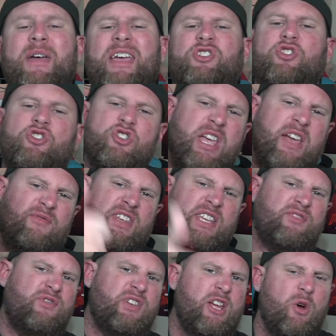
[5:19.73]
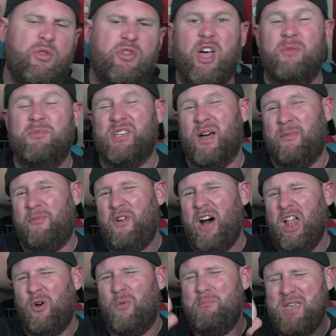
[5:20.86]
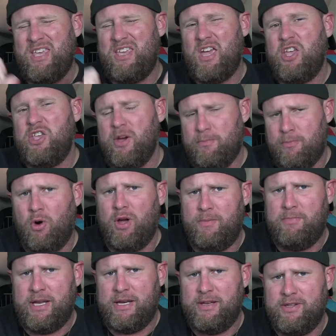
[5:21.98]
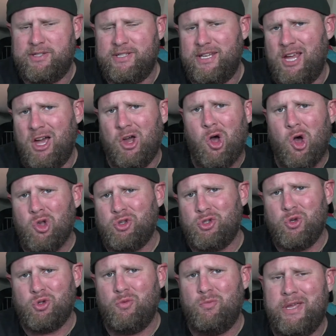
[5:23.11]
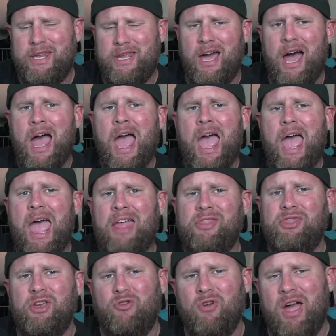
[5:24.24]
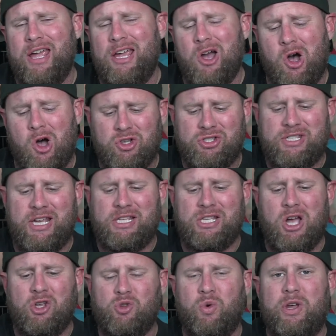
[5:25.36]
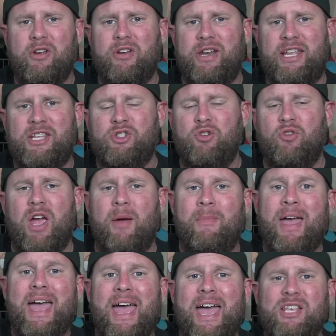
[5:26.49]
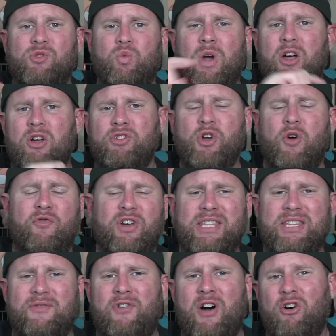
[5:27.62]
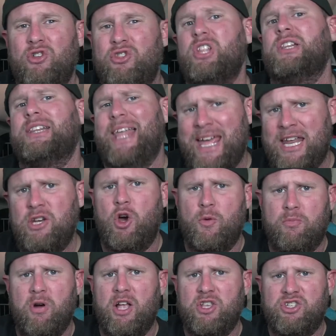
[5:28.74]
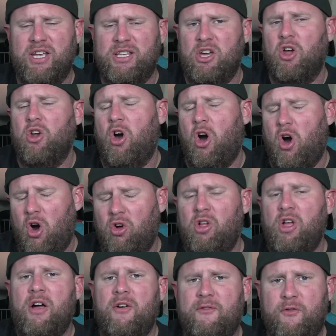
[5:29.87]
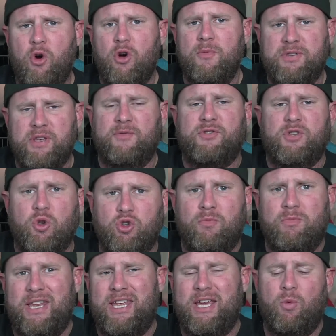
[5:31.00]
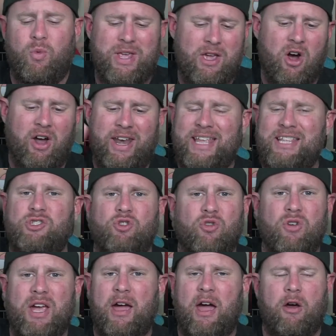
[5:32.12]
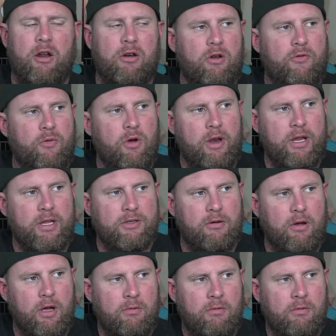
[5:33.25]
Make sure you give this video a thumbs up. Follow me, your boy B to the C, on all social media at The Grind Calls, TikTok, Twitter, and Instagram. As well, don't forget to follow The Lando Project on all forms of social media. We on Instagram. I don't know if we're on Instagram.